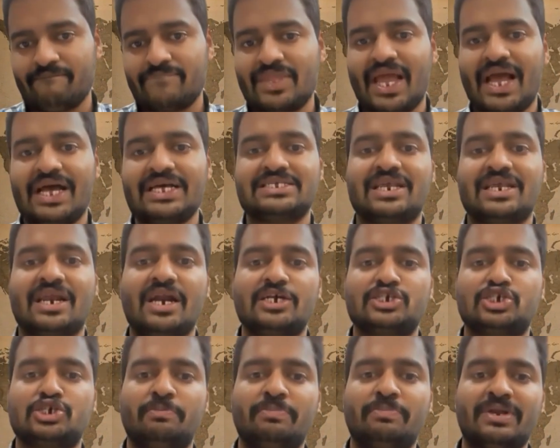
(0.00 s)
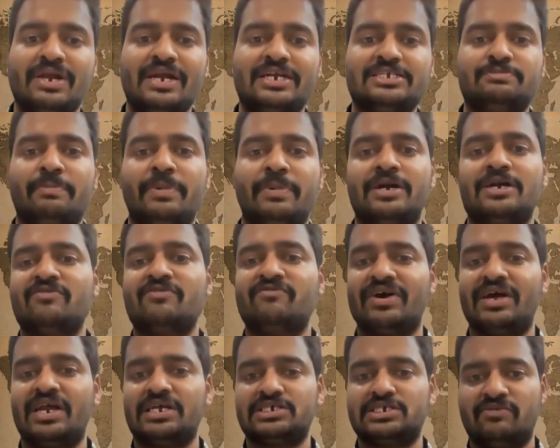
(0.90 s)
As leadership needs better
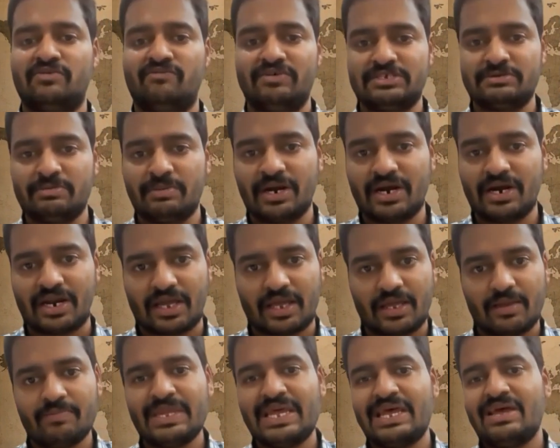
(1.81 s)
financial visibility,